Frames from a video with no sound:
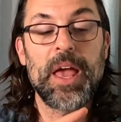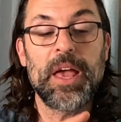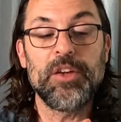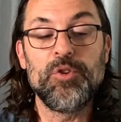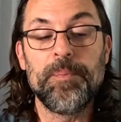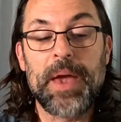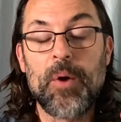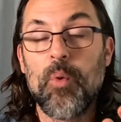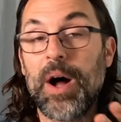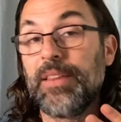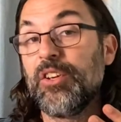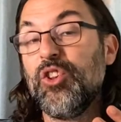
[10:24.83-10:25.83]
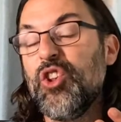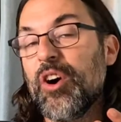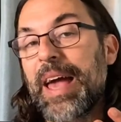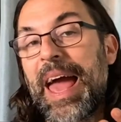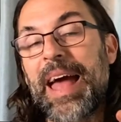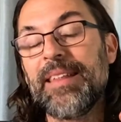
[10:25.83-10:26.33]
You may want to
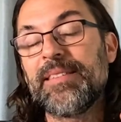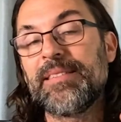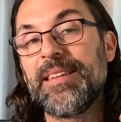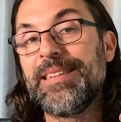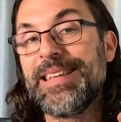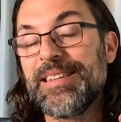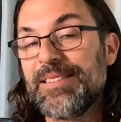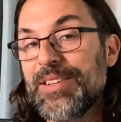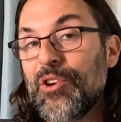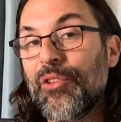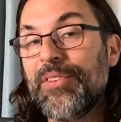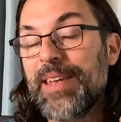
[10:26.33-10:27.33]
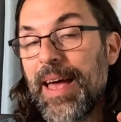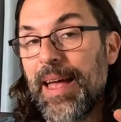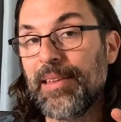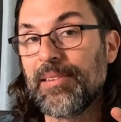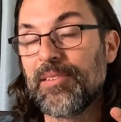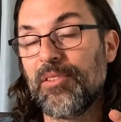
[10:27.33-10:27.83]
look at statistical
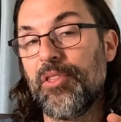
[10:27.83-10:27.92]
tests.